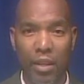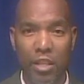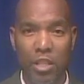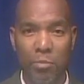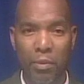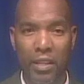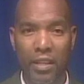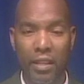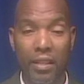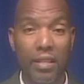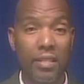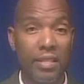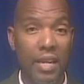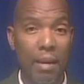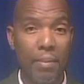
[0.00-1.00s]
Speaking
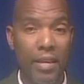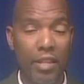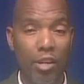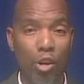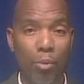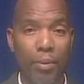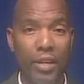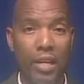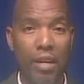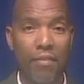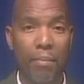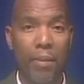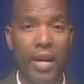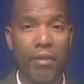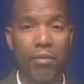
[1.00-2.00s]
this time at the opening of
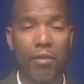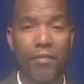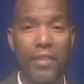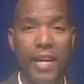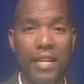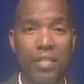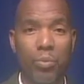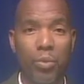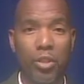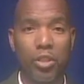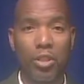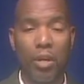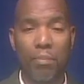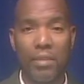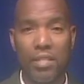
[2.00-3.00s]
a microfinance
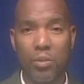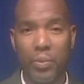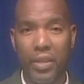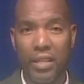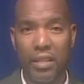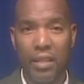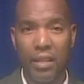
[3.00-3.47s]
workshop this week,